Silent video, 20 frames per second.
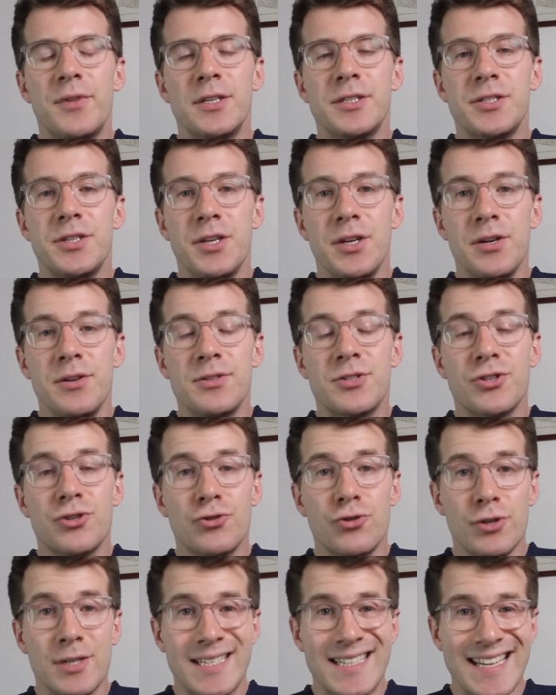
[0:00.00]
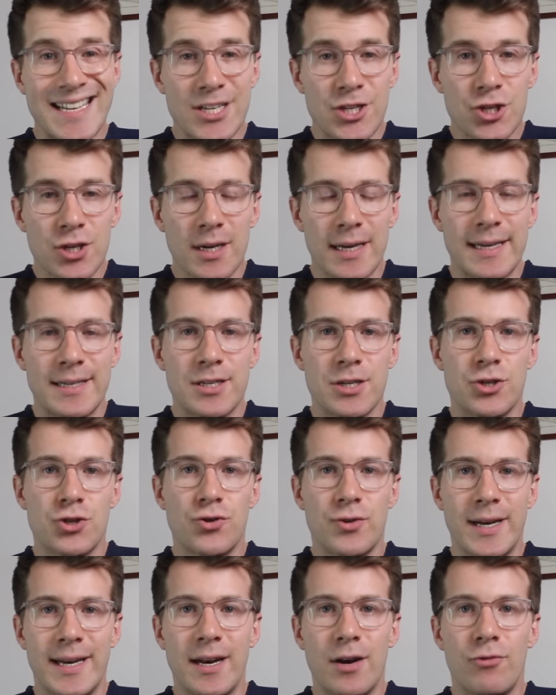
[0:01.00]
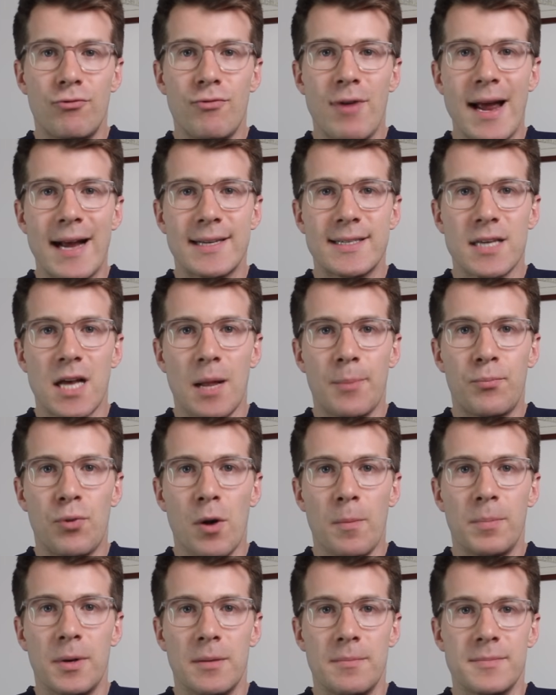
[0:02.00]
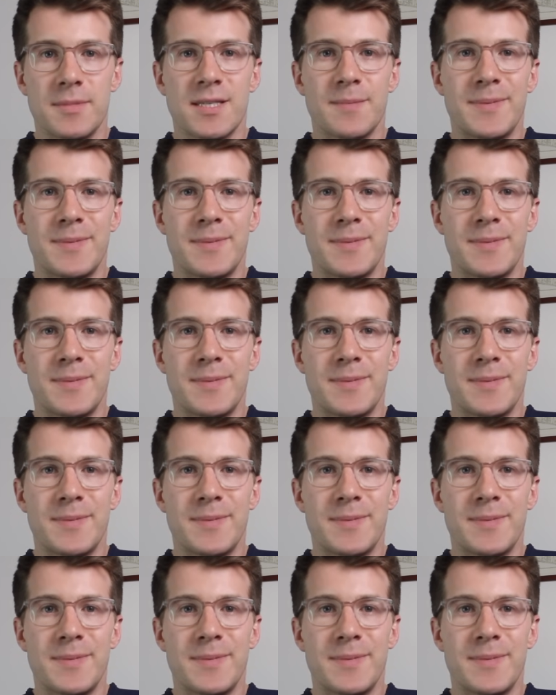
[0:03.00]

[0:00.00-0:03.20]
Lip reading: that's used traditionally to treat erectile problems,